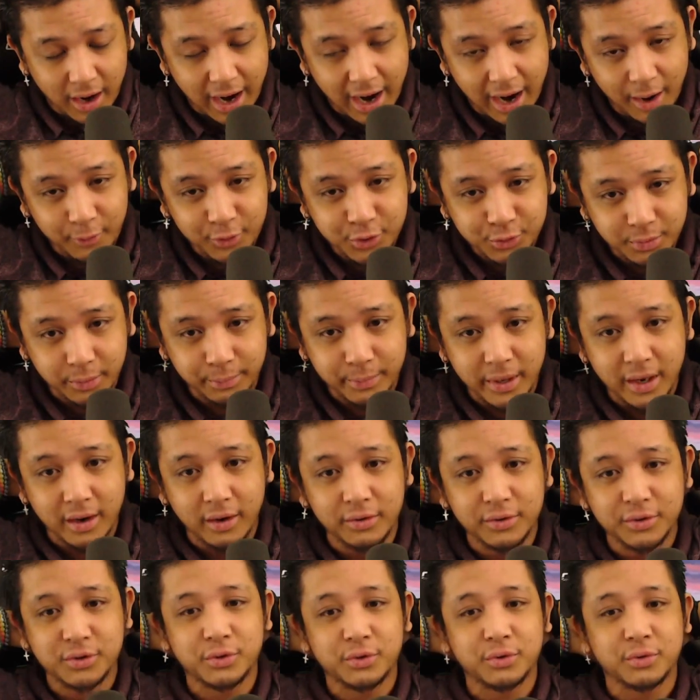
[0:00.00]
I was
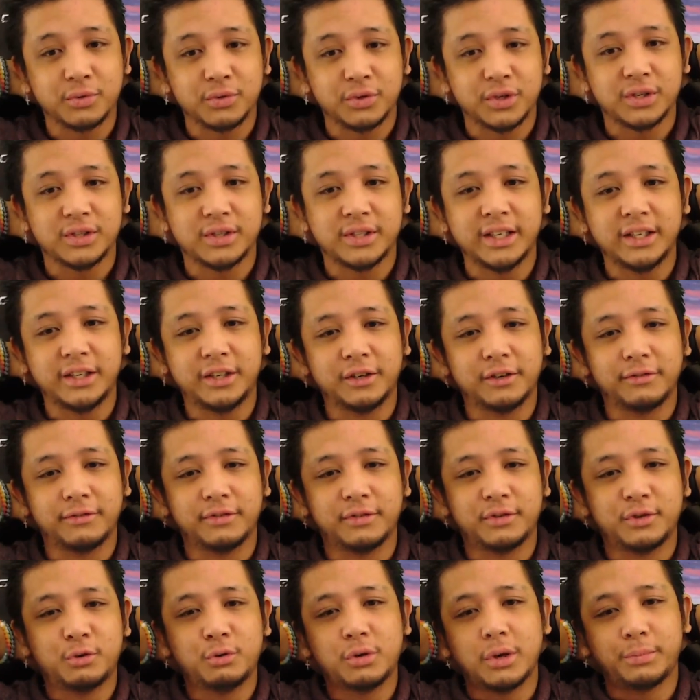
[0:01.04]
prepared to sit here for
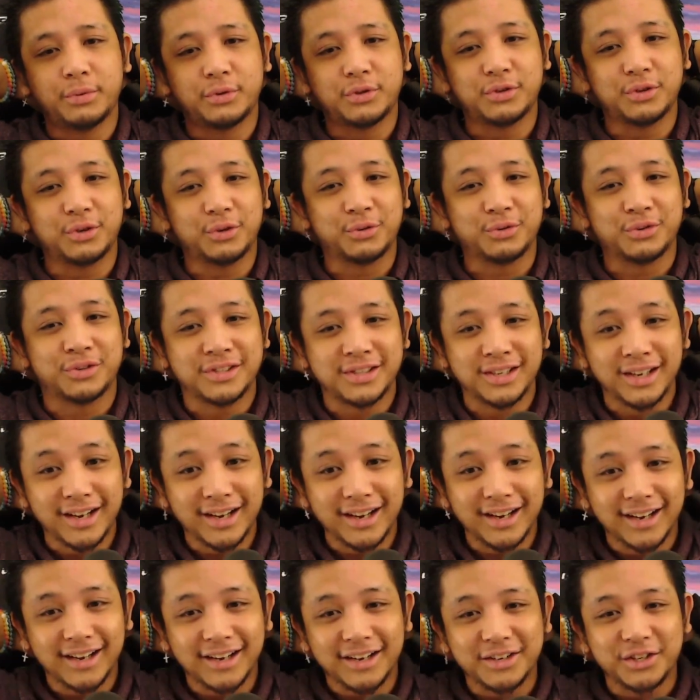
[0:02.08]
two episodes
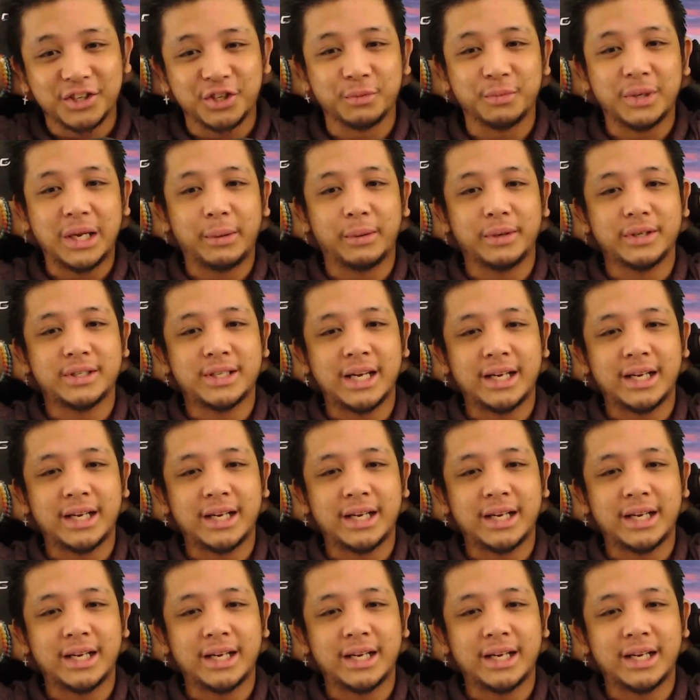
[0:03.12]
to be able to